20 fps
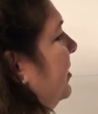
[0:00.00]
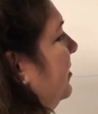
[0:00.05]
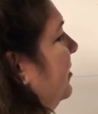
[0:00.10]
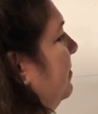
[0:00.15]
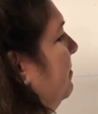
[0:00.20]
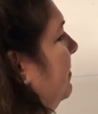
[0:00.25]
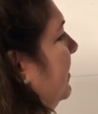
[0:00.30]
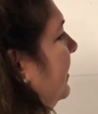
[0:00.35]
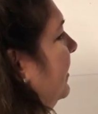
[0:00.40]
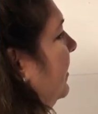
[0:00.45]
to the
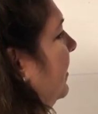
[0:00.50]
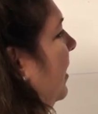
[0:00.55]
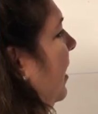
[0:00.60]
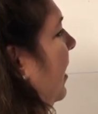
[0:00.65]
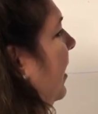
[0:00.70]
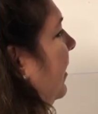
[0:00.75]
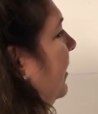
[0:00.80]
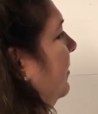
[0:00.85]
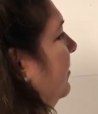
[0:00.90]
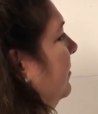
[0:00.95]

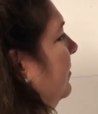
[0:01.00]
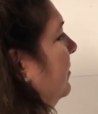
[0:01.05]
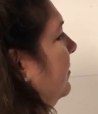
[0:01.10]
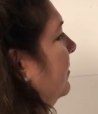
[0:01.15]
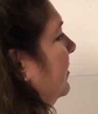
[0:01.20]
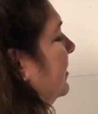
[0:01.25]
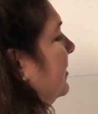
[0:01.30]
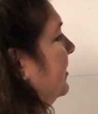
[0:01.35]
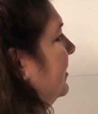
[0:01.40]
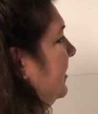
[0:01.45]
midline,
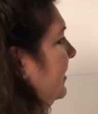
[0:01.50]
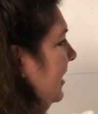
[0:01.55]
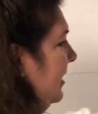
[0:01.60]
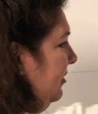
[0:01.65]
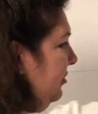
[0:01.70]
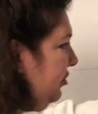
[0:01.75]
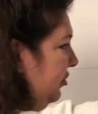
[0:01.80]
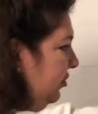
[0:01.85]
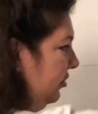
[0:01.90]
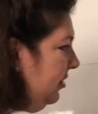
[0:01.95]
the
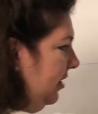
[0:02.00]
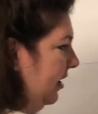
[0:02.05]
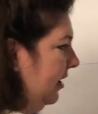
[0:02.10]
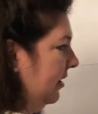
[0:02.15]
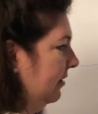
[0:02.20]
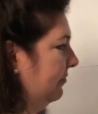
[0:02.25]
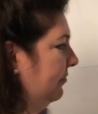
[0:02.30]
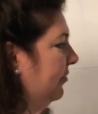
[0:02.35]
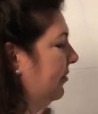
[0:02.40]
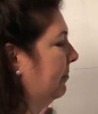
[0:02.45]
center
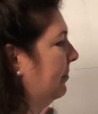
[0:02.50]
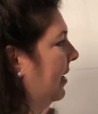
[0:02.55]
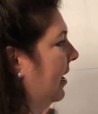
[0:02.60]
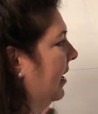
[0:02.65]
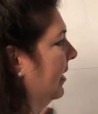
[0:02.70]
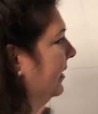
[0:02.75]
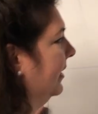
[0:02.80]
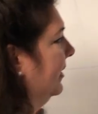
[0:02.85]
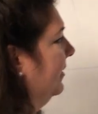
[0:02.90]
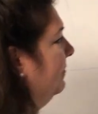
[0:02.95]
of the
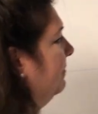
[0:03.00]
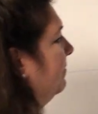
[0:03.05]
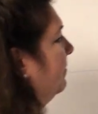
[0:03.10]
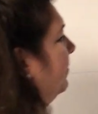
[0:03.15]
body,